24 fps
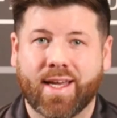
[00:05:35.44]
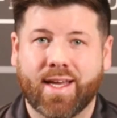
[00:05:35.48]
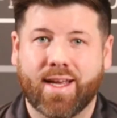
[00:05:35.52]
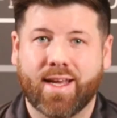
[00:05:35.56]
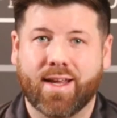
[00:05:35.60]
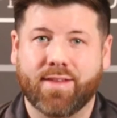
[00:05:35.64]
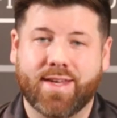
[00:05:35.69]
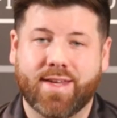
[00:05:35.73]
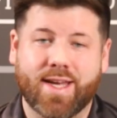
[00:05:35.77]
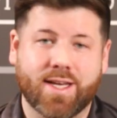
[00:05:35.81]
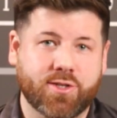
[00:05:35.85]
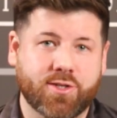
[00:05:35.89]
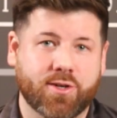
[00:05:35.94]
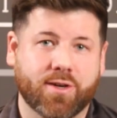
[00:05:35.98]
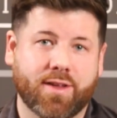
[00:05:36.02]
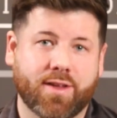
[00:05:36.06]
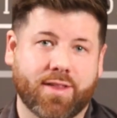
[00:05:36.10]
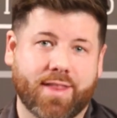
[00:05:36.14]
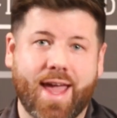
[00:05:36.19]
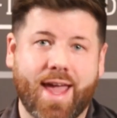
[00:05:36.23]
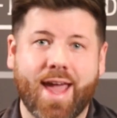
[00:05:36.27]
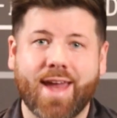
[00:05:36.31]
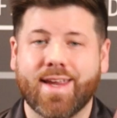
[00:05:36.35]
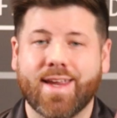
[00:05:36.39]
And the answer to
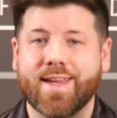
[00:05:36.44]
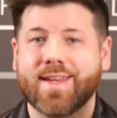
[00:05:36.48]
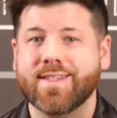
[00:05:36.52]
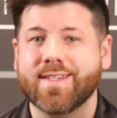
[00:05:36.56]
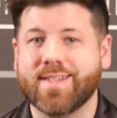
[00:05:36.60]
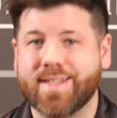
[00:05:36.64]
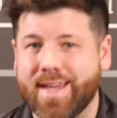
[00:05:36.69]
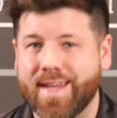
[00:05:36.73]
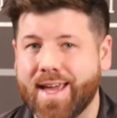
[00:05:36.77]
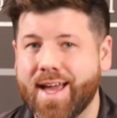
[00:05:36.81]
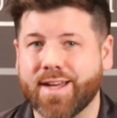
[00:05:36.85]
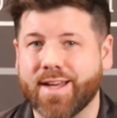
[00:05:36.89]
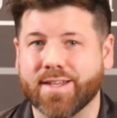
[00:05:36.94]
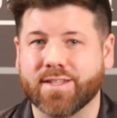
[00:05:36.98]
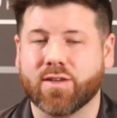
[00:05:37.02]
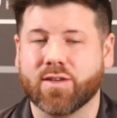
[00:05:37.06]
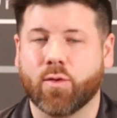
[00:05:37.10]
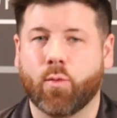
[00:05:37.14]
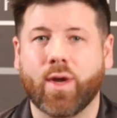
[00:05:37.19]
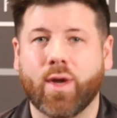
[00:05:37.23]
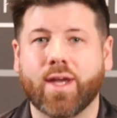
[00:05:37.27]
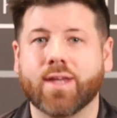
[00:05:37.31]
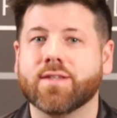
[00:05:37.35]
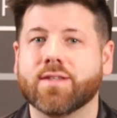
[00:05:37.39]
that is yes,
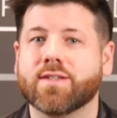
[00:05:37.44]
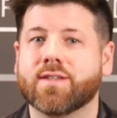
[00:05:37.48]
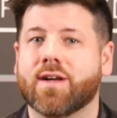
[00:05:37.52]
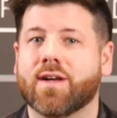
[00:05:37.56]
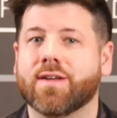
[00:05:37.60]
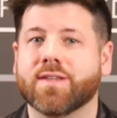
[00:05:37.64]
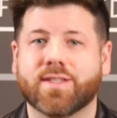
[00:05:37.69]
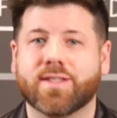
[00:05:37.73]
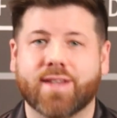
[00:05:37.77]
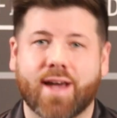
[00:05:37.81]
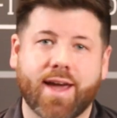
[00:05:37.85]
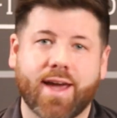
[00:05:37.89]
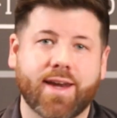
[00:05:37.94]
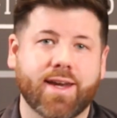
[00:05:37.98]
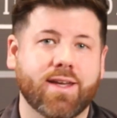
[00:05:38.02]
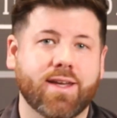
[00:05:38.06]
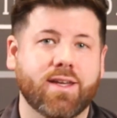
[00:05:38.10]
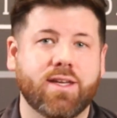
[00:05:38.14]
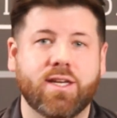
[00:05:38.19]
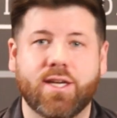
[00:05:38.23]
we install siding